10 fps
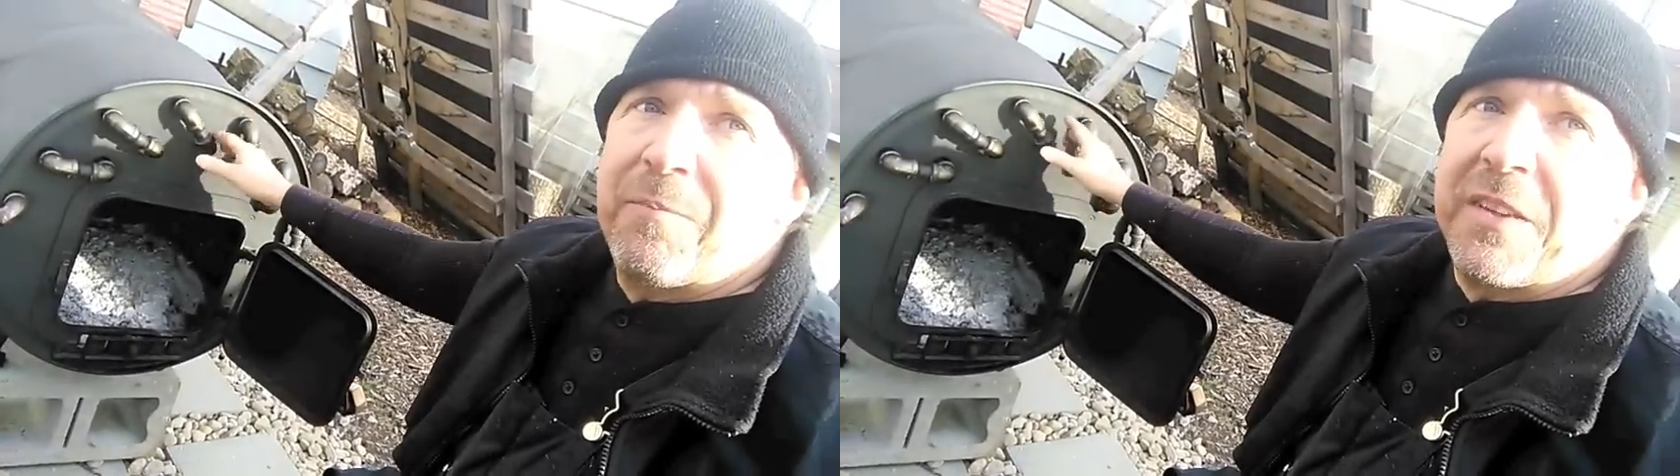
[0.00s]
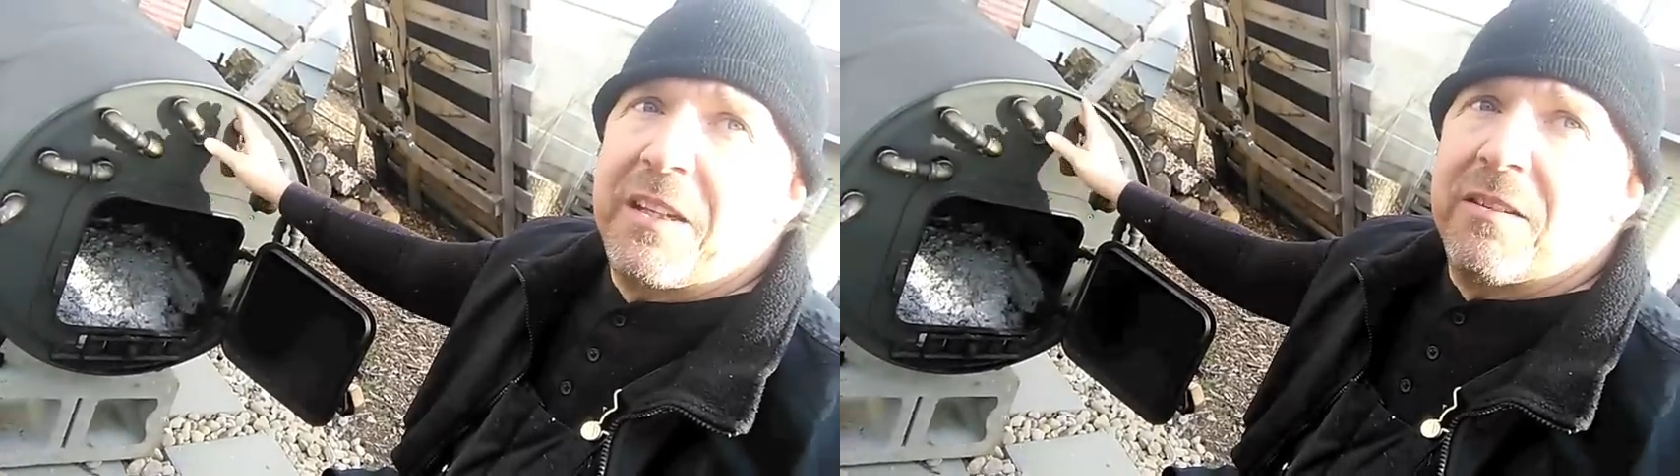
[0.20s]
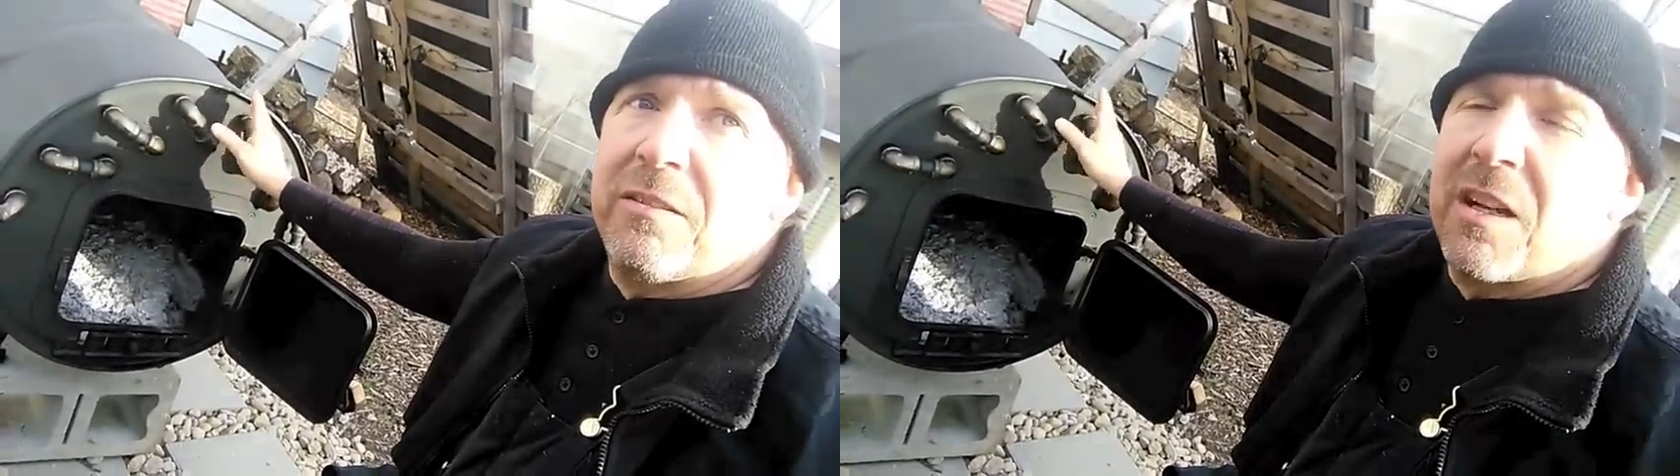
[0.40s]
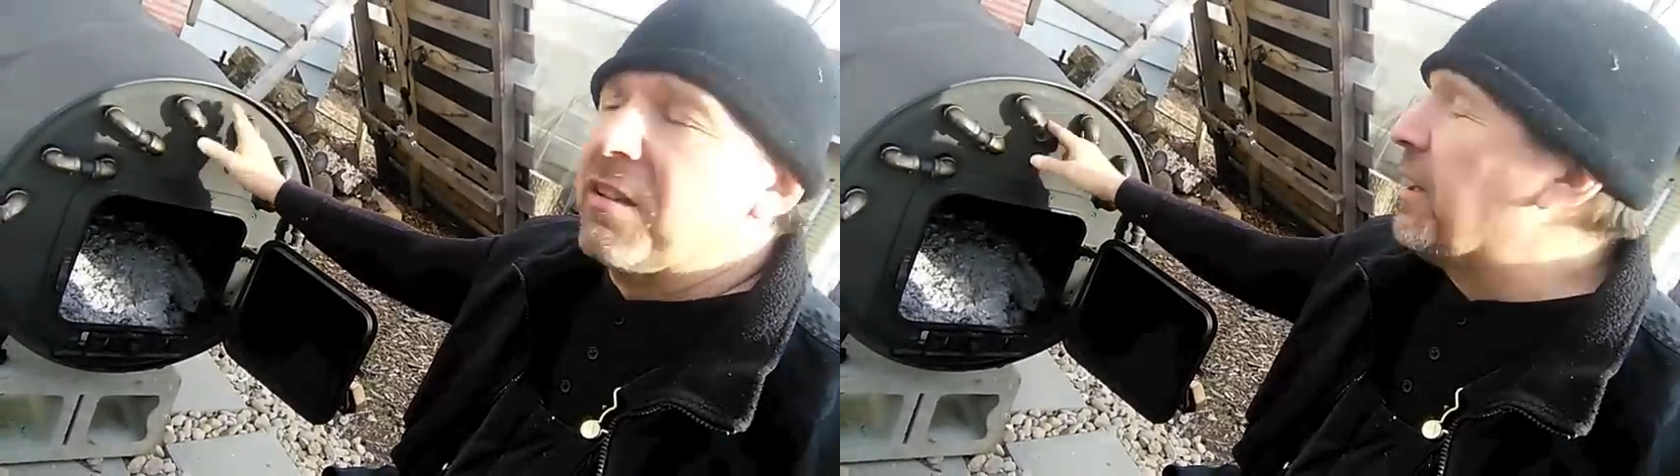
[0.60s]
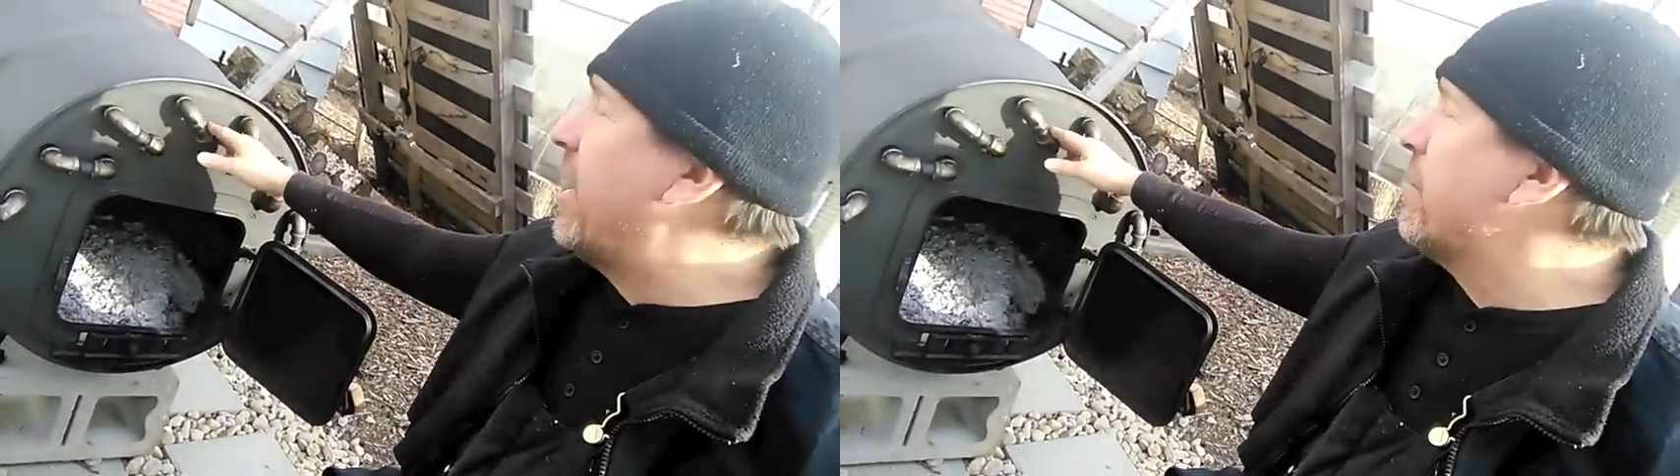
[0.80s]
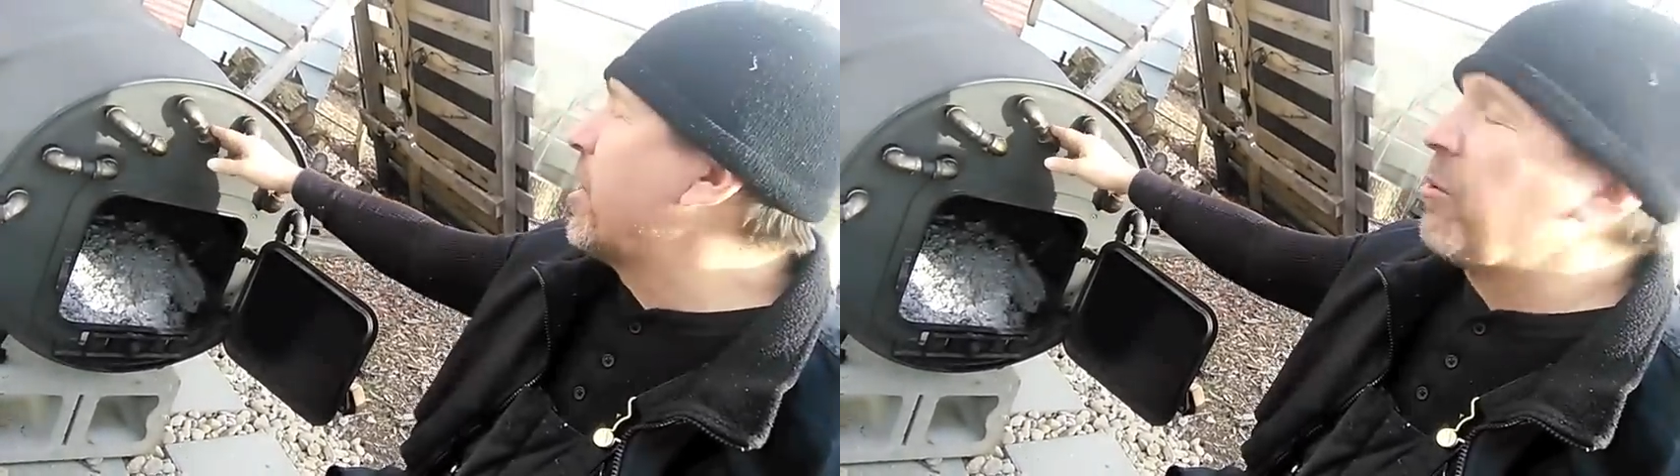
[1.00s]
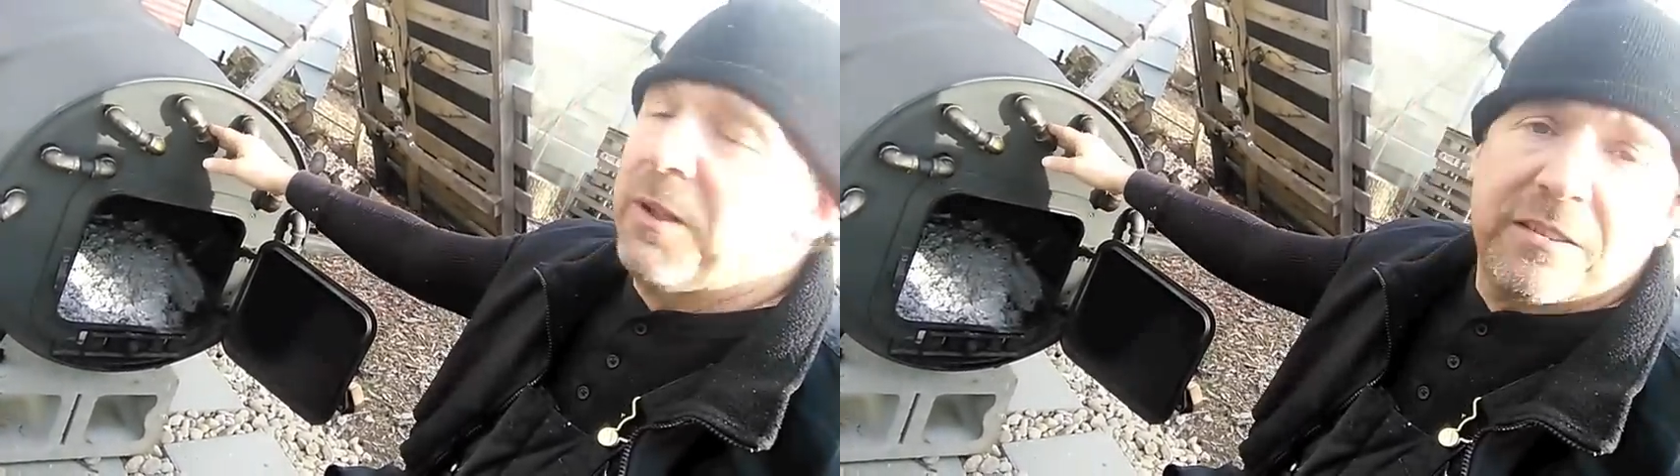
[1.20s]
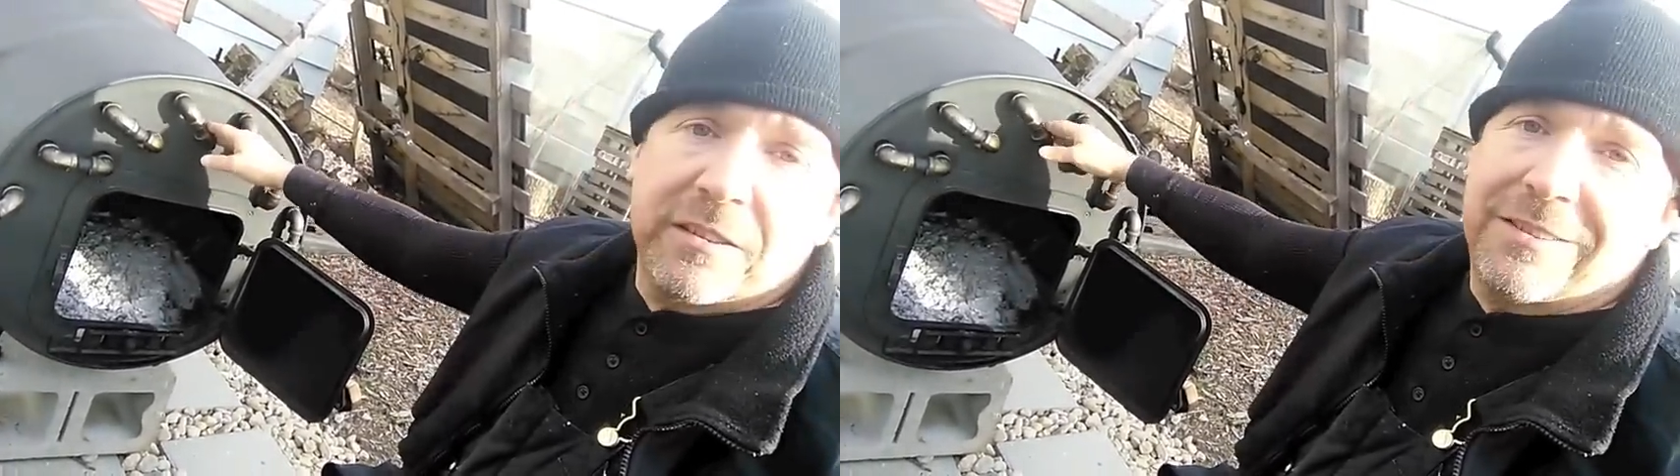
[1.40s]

Luckily I'm not a welder,